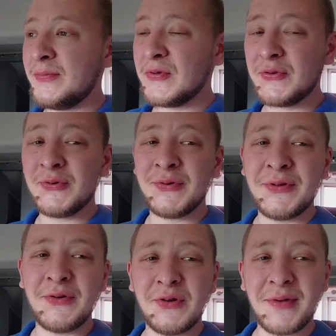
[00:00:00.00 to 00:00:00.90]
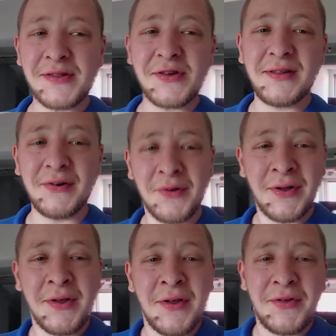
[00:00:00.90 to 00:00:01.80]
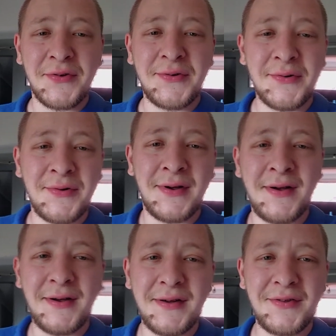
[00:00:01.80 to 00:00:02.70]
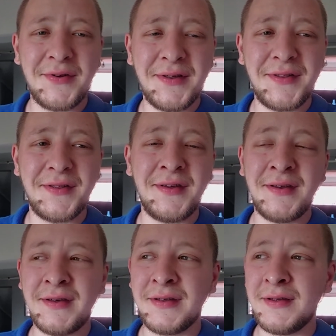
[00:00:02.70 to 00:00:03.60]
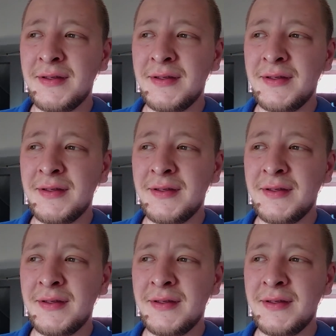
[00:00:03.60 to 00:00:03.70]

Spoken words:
episode on my channel. So as you can see,